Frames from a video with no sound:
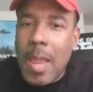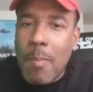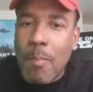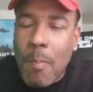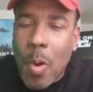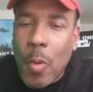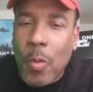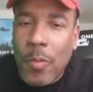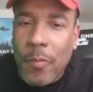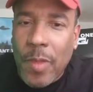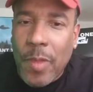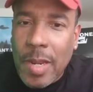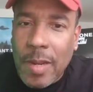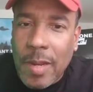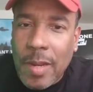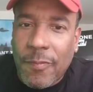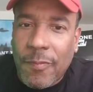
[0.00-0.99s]
A
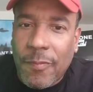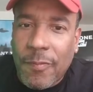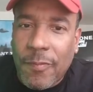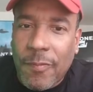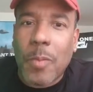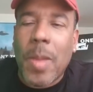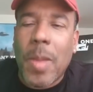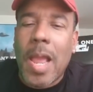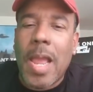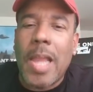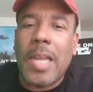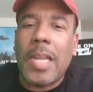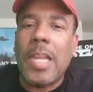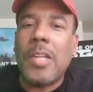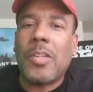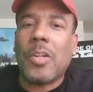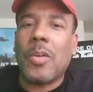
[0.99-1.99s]
motivating factor
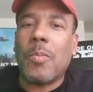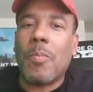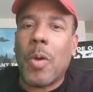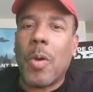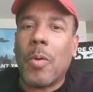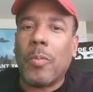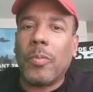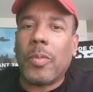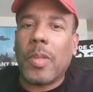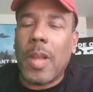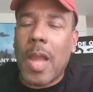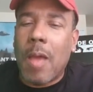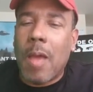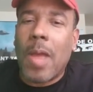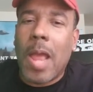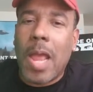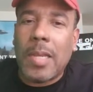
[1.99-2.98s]
behind each of the modes. And
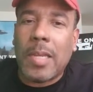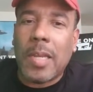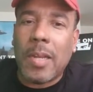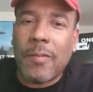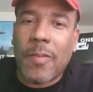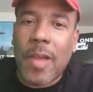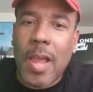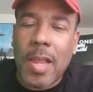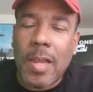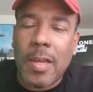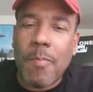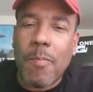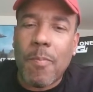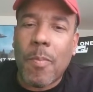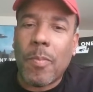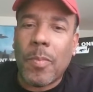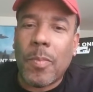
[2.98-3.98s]
I'll identify
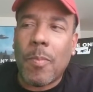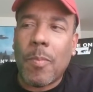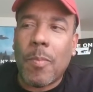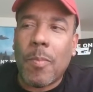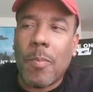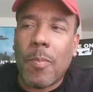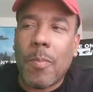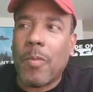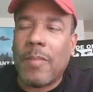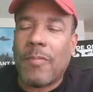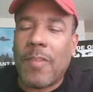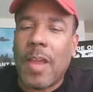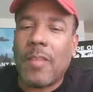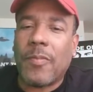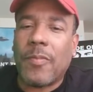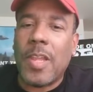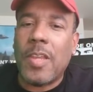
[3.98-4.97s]
the motivating
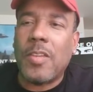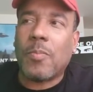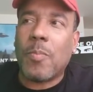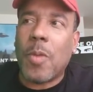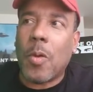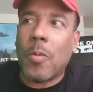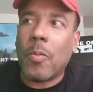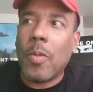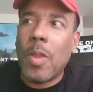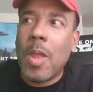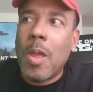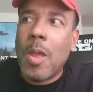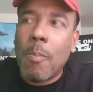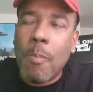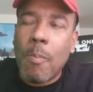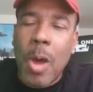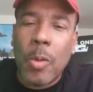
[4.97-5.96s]
factor for each mode.
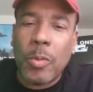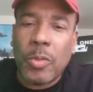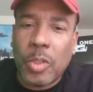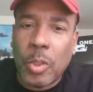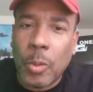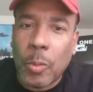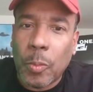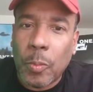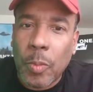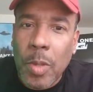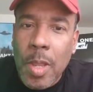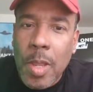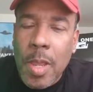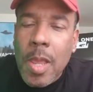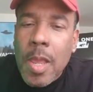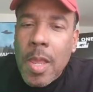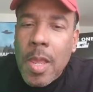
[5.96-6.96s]
Mode two.
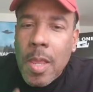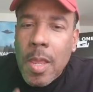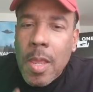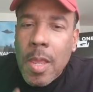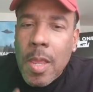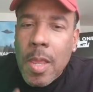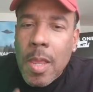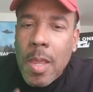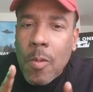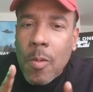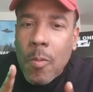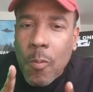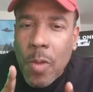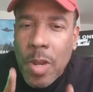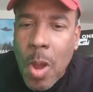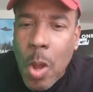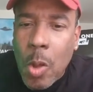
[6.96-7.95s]
When
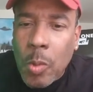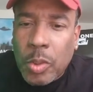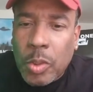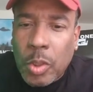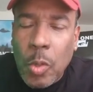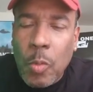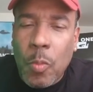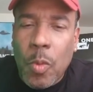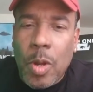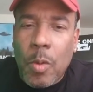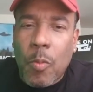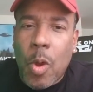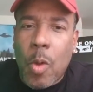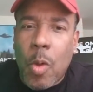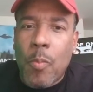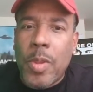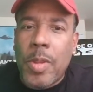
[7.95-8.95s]
you're mode two with a
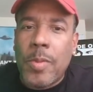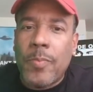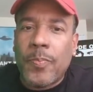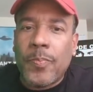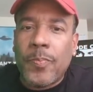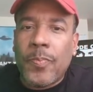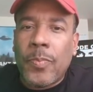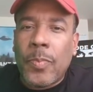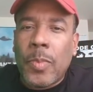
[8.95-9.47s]
woman,